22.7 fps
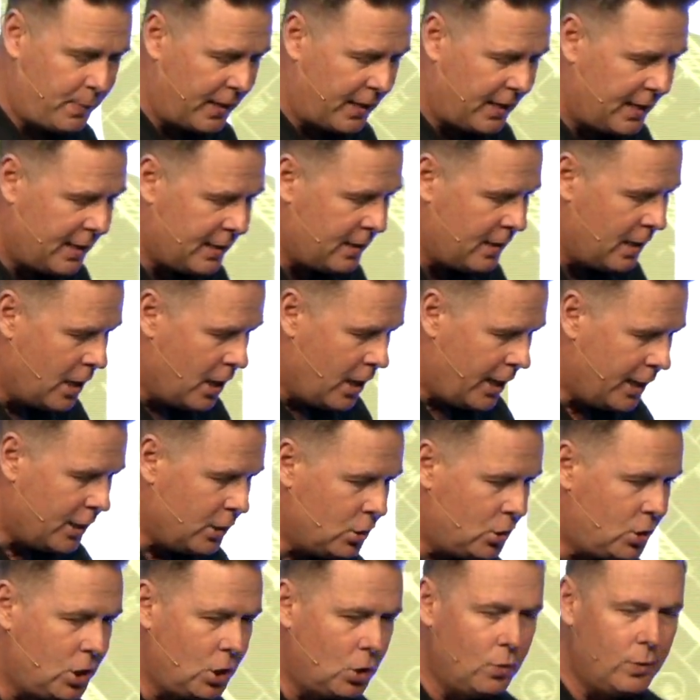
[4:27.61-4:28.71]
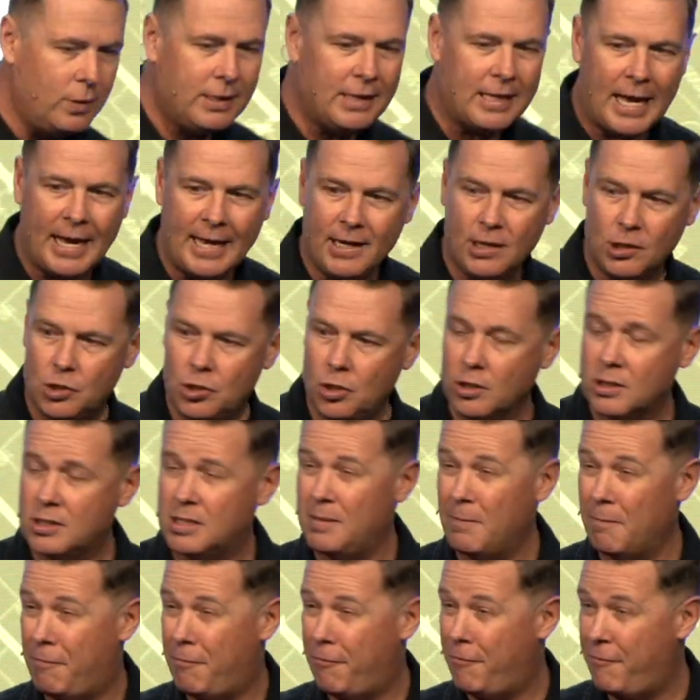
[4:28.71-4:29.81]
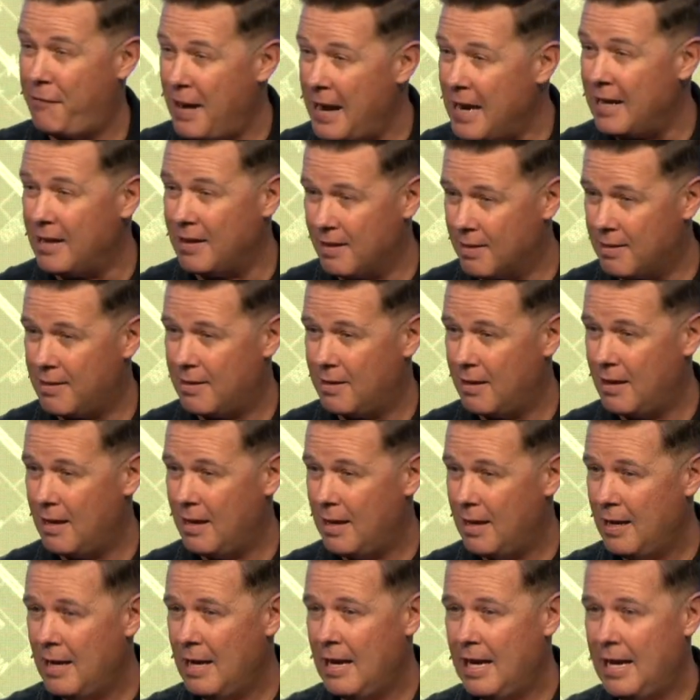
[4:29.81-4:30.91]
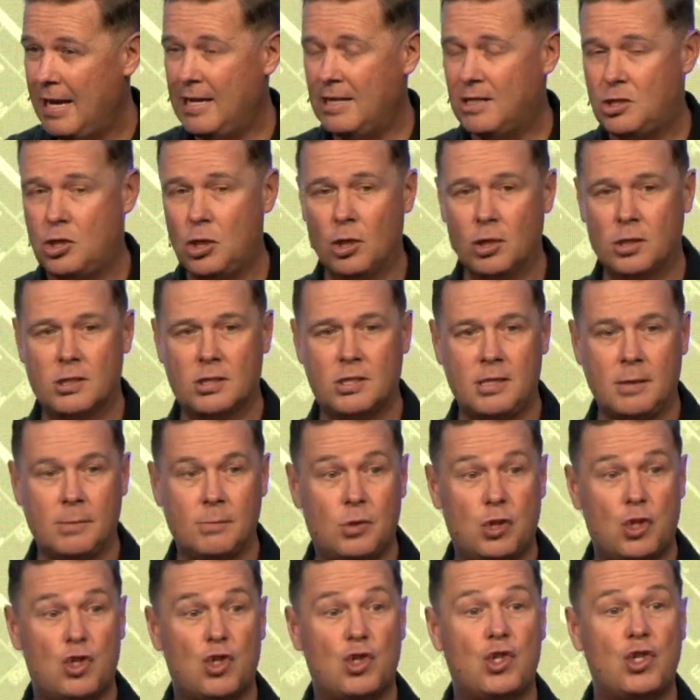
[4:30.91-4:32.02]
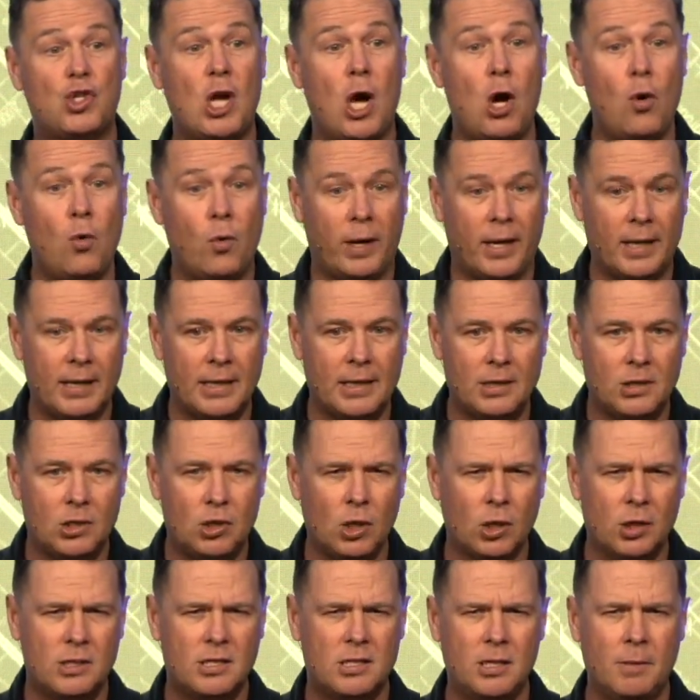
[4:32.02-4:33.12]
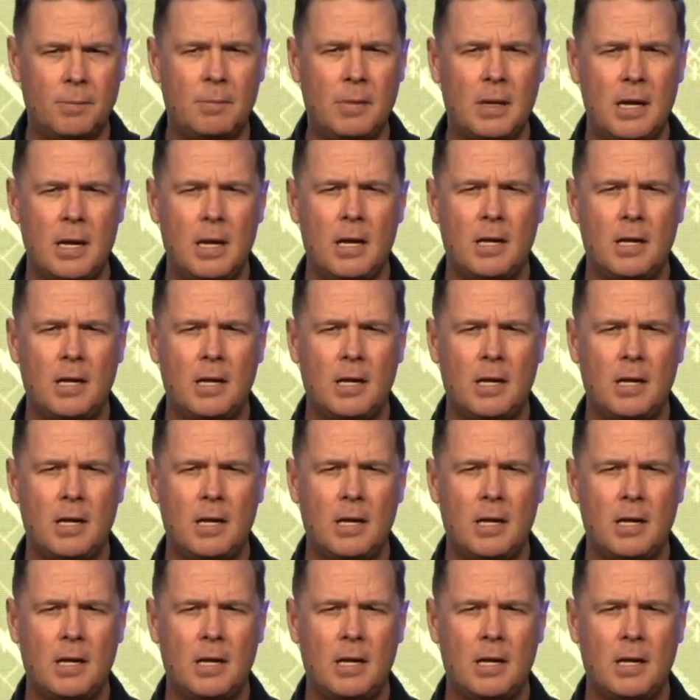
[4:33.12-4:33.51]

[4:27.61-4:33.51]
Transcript: But in, in doing that, it took some faith, it took some sowing, it took some